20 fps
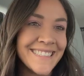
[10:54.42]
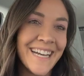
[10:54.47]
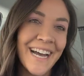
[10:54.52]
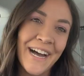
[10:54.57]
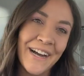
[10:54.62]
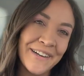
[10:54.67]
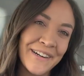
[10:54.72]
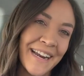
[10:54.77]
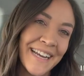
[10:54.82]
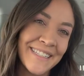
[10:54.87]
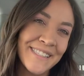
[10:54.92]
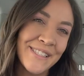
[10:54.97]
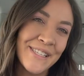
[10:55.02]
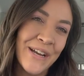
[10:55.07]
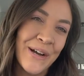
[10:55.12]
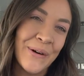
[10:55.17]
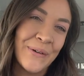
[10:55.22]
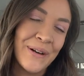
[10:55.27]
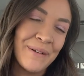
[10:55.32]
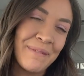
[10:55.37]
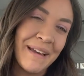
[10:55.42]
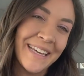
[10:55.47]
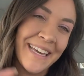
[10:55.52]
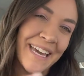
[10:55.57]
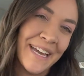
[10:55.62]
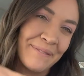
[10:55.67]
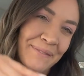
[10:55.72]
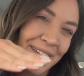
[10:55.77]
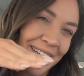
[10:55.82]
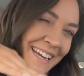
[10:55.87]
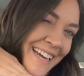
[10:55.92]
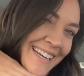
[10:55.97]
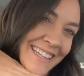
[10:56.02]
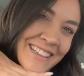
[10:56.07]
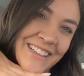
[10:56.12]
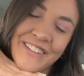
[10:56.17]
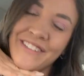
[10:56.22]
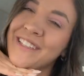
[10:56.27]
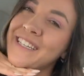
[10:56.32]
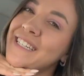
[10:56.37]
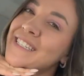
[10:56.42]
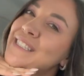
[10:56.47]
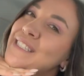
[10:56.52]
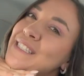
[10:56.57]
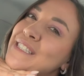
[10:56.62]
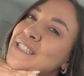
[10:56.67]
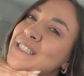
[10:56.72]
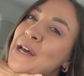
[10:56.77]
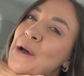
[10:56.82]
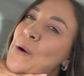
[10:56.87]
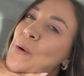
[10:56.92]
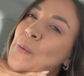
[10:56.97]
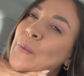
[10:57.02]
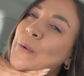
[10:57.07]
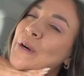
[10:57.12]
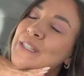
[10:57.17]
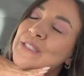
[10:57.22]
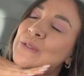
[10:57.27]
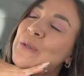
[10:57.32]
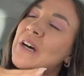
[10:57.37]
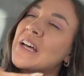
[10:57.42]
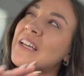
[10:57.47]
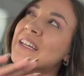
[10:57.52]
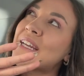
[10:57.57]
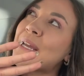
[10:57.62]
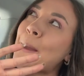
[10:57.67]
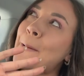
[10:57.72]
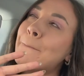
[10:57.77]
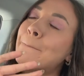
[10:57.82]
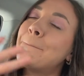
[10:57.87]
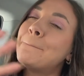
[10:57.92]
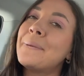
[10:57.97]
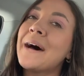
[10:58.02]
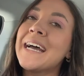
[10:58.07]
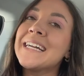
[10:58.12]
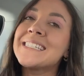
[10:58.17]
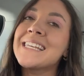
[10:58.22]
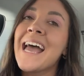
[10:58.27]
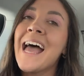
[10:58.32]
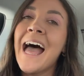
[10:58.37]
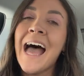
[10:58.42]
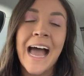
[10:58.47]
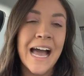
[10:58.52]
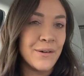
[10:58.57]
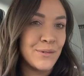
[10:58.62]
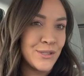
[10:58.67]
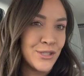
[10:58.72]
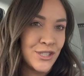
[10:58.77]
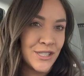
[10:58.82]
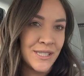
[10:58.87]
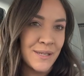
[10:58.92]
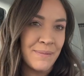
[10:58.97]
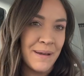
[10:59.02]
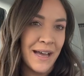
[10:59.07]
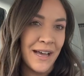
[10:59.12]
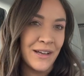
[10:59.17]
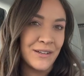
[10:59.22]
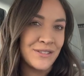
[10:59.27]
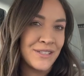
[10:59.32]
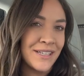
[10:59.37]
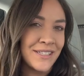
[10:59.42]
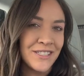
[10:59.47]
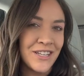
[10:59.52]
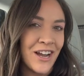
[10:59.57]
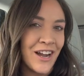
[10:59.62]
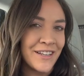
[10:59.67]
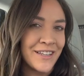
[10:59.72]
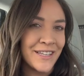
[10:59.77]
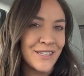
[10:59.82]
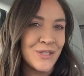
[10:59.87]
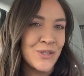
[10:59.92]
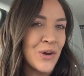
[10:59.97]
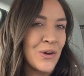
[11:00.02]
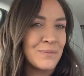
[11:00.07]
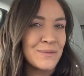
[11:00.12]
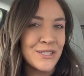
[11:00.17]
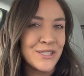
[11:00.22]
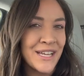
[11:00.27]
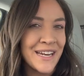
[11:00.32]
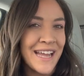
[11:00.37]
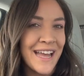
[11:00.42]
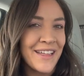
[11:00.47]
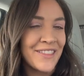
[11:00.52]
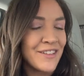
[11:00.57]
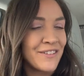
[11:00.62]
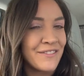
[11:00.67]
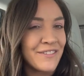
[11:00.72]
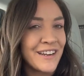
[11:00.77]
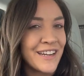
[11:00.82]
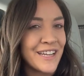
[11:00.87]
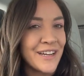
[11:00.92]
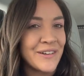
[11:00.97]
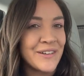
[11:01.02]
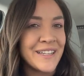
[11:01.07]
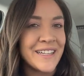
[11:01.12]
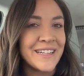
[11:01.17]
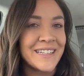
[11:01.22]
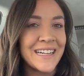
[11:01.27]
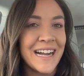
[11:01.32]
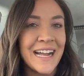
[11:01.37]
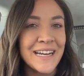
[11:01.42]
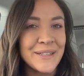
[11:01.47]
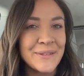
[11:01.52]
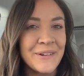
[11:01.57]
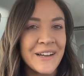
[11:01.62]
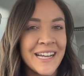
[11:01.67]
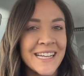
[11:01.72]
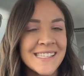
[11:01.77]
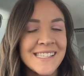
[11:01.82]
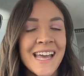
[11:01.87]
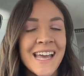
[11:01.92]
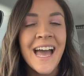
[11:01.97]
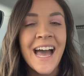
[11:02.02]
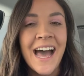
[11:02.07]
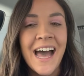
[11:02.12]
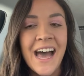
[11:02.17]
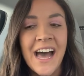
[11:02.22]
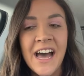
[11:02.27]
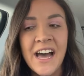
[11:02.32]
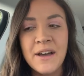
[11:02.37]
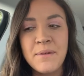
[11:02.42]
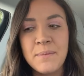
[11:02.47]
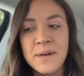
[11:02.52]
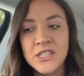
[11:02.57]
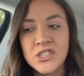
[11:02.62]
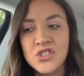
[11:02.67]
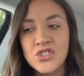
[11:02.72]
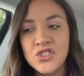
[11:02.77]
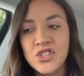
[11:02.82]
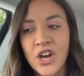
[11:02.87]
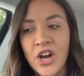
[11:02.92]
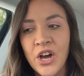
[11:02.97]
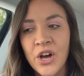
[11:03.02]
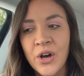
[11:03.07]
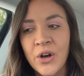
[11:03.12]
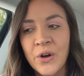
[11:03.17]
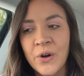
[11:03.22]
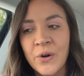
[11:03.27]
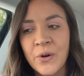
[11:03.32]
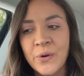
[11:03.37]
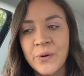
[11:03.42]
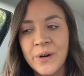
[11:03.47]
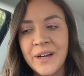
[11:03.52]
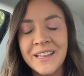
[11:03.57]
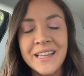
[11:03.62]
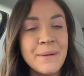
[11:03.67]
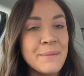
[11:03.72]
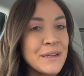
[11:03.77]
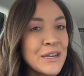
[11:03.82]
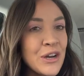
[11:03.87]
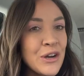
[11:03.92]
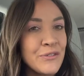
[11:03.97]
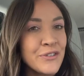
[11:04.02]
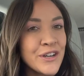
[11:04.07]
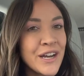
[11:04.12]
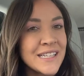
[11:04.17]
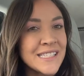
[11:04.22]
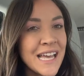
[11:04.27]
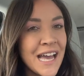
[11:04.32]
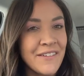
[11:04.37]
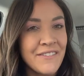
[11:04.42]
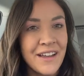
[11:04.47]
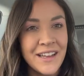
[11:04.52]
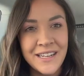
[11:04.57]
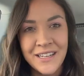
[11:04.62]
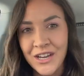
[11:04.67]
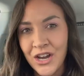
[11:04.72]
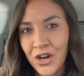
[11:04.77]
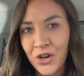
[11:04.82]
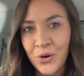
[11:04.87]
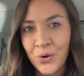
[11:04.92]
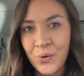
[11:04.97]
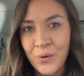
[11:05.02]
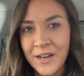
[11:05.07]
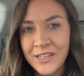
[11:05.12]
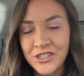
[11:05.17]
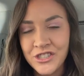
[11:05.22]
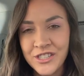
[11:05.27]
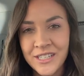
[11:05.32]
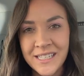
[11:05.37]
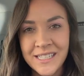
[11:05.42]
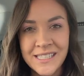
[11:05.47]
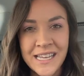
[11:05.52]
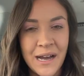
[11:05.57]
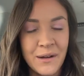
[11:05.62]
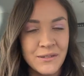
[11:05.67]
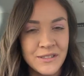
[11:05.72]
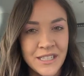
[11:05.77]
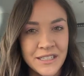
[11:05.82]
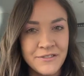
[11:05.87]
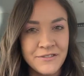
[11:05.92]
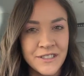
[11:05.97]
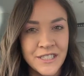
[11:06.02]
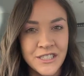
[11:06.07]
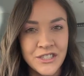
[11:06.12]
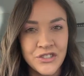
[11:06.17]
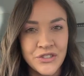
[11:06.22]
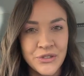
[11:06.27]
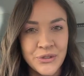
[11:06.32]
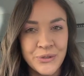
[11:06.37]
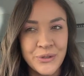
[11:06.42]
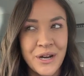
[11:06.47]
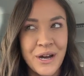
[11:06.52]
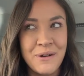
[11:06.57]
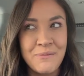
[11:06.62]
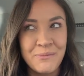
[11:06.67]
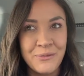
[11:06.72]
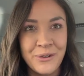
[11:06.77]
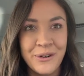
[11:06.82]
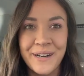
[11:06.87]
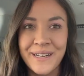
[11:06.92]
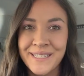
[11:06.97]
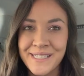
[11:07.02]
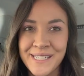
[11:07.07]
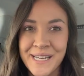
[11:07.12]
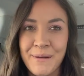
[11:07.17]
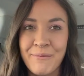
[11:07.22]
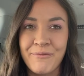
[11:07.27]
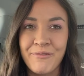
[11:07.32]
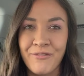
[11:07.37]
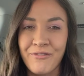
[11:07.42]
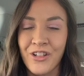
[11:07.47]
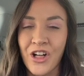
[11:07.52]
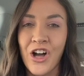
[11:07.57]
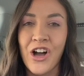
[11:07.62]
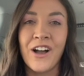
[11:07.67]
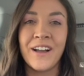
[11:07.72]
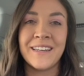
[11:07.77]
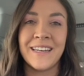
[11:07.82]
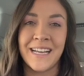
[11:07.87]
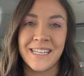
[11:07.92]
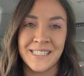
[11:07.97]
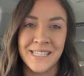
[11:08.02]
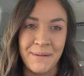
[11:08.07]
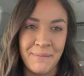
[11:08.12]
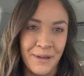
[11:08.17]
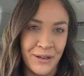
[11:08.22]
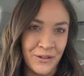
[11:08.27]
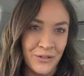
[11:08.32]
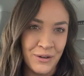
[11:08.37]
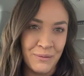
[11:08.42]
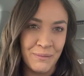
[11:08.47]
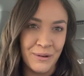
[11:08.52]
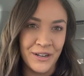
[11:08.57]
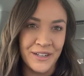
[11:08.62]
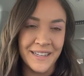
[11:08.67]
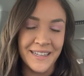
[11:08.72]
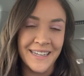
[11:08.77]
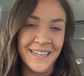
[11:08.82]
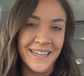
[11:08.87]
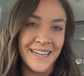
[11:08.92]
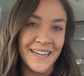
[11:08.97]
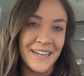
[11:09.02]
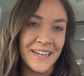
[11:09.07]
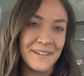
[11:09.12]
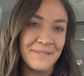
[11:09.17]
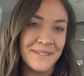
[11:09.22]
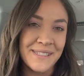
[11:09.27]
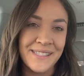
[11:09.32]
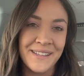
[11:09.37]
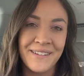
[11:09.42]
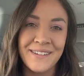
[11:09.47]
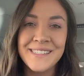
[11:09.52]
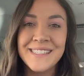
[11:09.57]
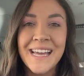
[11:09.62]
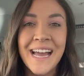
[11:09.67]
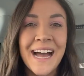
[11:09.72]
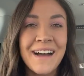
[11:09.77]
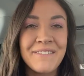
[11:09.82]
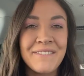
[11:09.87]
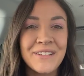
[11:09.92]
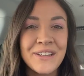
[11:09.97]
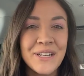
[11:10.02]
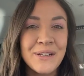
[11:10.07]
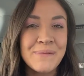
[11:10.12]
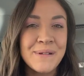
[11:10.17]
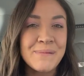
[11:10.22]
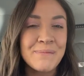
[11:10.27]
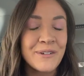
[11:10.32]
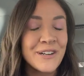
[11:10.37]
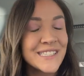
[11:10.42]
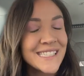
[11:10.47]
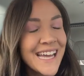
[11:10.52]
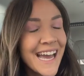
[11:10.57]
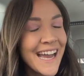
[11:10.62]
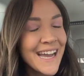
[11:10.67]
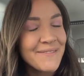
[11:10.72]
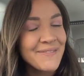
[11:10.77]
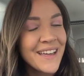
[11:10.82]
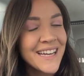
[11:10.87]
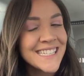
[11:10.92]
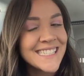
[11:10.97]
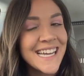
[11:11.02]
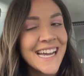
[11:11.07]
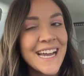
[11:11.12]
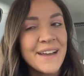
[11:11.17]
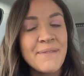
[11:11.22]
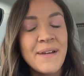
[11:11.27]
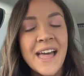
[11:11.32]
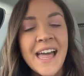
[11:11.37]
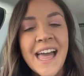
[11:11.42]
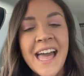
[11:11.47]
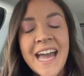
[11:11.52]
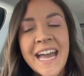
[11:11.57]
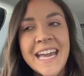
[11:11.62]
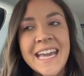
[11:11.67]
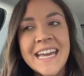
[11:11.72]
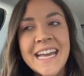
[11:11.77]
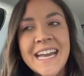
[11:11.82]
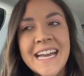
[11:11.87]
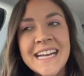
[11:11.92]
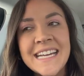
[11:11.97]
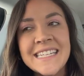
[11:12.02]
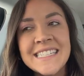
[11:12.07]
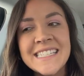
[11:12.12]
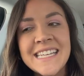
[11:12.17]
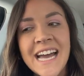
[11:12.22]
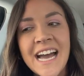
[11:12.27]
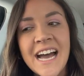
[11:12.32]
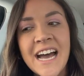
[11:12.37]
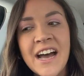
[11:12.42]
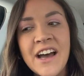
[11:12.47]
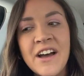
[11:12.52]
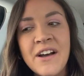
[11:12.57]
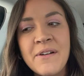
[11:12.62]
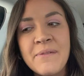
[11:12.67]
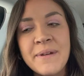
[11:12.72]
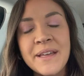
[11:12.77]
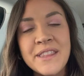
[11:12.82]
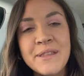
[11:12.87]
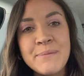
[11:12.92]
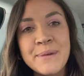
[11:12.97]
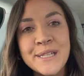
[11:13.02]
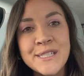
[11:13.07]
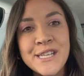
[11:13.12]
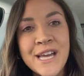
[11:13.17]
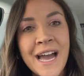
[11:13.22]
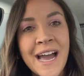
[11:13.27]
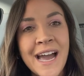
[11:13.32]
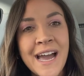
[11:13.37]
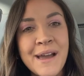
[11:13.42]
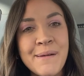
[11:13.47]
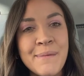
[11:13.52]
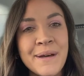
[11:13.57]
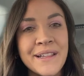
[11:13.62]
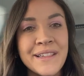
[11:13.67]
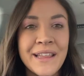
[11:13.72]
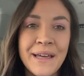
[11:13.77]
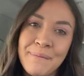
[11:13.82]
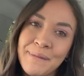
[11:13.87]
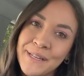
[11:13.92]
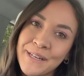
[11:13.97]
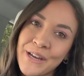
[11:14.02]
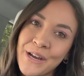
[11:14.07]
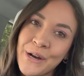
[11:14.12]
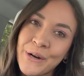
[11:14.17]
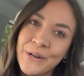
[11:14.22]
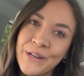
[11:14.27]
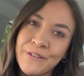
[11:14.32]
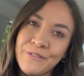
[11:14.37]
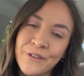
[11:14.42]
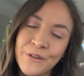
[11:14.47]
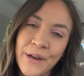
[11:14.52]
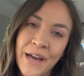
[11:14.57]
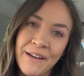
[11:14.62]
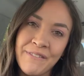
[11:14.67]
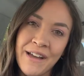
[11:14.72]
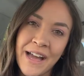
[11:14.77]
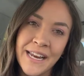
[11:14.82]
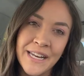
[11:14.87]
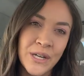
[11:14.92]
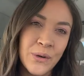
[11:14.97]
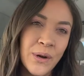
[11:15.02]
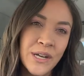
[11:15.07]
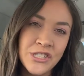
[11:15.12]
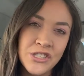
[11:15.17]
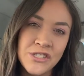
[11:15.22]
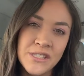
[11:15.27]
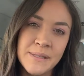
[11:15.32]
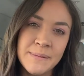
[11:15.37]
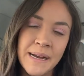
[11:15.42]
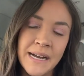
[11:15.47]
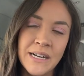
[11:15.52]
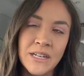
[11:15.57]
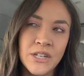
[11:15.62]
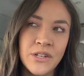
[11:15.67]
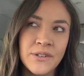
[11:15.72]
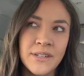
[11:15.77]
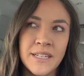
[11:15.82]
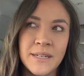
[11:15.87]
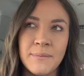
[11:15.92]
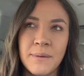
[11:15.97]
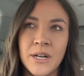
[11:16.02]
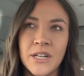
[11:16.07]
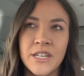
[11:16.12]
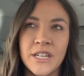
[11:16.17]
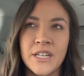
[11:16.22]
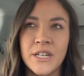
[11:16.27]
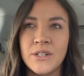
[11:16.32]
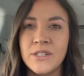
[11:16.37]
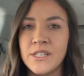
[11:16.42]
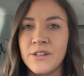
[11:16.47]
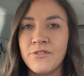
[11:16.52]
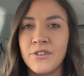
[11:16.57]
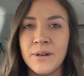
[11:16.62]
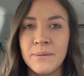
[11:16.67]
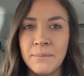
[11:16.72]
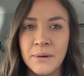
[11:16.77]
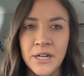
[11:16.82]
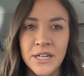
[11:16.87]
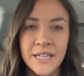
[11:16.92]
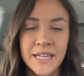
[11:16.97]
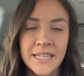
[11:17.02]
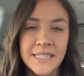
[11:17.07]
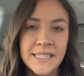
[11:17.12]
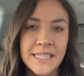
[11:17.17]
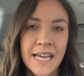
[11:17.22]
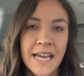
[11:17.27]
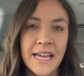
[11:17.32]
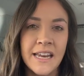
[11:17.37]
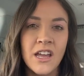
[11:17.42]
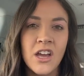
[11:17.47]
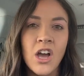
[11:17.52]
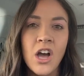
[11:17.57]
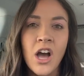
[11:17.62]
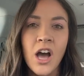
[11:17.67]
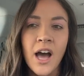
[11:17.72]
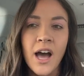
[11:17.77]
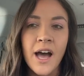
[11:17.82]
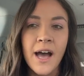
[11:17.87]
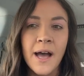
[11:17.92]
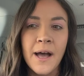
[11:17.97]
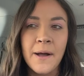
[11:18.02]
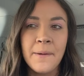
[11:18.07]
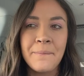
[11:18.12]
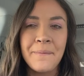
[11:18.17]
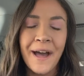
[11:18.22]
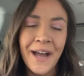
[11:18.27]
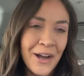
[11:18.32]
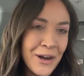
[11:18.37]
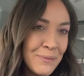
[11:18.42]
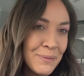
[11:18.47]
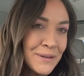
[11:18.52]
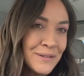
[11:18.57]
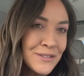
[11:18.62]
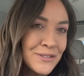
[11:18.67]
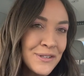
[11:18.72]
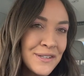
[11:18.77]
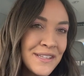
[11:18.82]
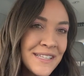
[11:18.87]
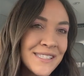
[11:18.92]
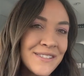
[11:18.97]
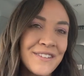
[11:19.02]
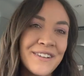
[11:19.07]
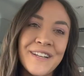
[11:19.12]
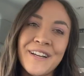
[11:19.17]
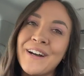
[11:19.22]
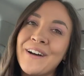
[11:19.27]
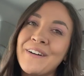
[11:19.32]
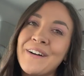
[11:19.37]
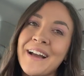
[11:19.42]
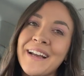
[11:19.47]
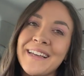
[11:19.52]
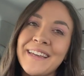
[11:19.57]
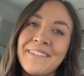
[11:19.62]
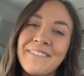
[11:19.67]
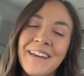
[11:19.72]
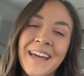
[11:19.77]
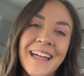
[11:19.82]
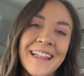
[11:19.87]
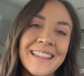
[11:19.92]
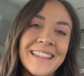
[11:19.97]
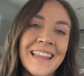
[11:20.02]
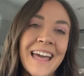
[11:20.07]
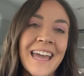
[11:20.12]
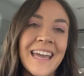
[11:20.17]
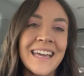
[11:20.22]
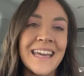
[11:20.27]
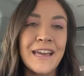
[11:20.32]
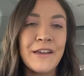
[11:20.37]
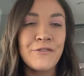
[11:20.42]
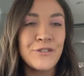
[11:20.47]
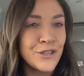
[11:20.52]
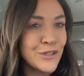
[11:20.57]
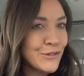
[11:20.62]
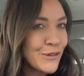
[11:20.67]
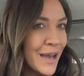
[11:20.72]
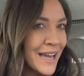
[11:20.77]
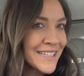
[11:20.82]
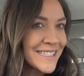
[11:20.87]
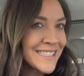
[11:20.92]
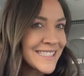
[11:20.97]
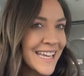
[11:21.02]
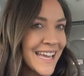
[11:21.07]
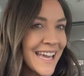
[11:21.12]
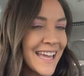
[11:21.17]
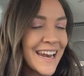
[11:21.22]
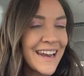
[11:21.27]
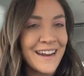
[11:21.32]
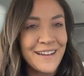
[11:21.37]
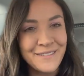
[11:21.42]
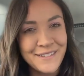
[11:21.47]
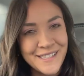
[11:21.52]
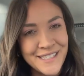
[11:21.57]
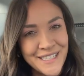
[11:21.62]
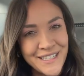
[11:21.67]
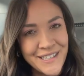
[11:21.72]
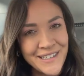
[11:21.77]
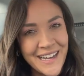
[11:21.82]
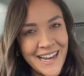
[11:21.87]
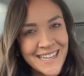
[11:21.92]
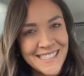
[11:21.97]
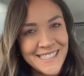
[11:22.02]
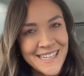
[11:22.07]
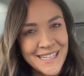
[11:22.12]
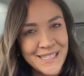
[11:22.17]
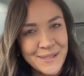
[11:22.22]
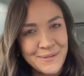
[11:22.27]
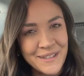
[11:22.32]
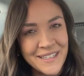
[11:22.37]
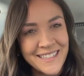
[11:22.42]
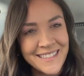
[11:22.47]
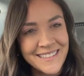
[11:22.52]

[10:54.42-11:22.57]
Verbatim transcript: All right, so my camera died clearly because this is worse quality, but I was just about done talking, so I'm just gonna end the video here anyways. Um, so let me know if you guys have any questions. I will definitely do a more in-depth vlog next time I go to market, um, as long as I have a little bit more time that time. And um, in the meantime, let me know if you have any questions about going to market or different markets. And um, I hope you enjoyed this video. Give it a like if you did, and I will see you guys next week.